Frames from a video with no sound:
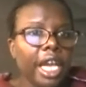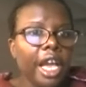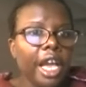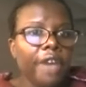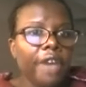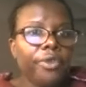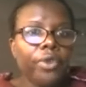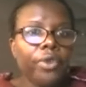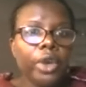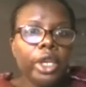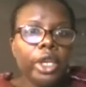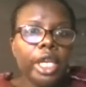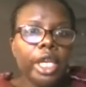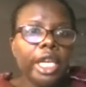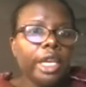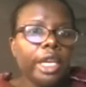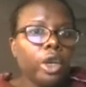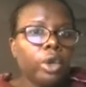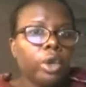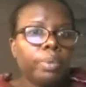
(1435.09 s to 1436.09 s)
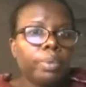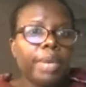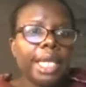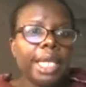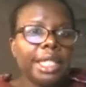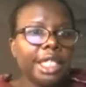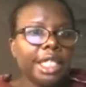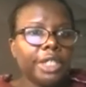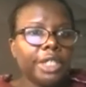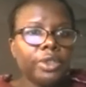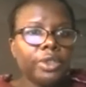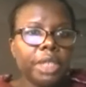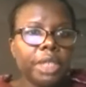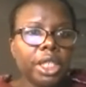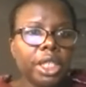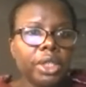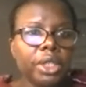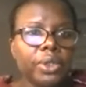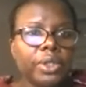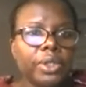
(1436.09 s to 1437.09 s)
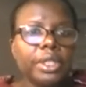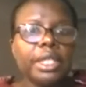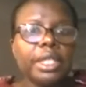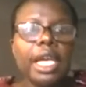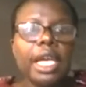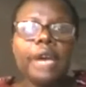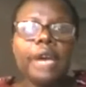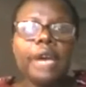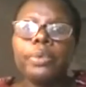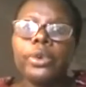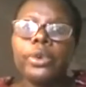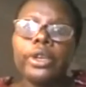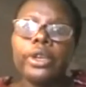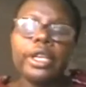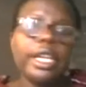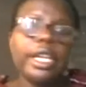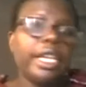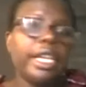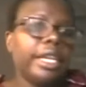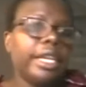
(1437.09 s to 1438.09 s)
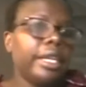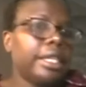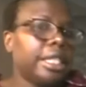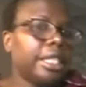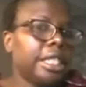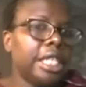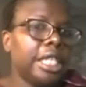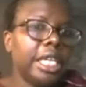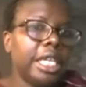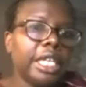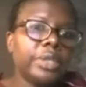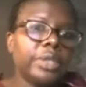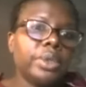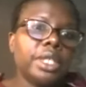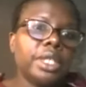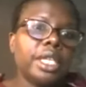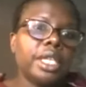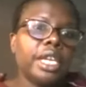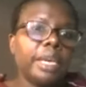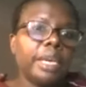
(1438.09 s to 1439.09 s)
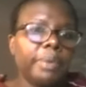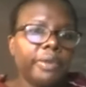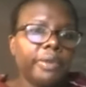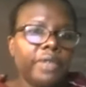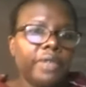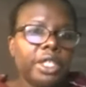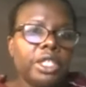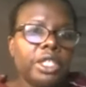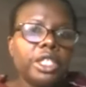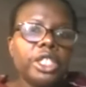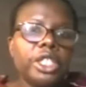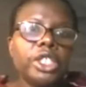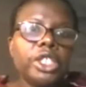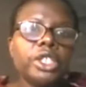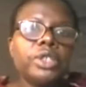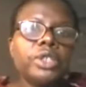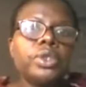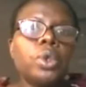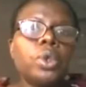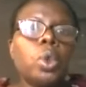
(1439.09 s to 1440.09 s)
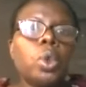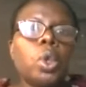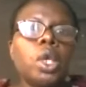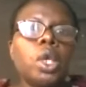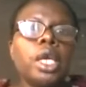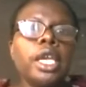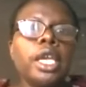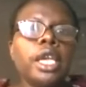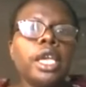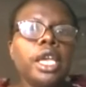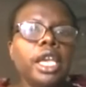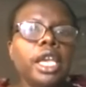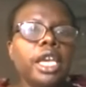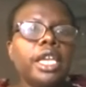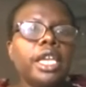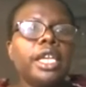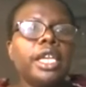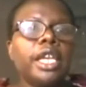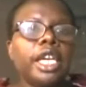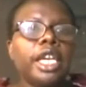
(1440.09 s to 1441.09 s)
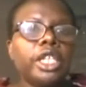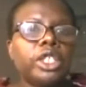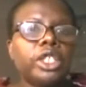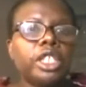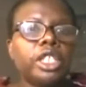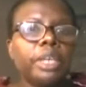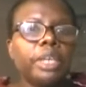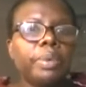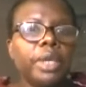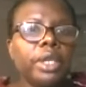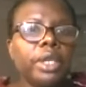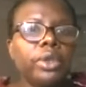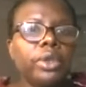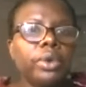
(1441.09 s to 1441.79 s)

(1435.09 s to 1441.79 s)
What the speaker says: avoid any unplanned extubations, avoid any, again, as we said, hyperventilation or any air trapping.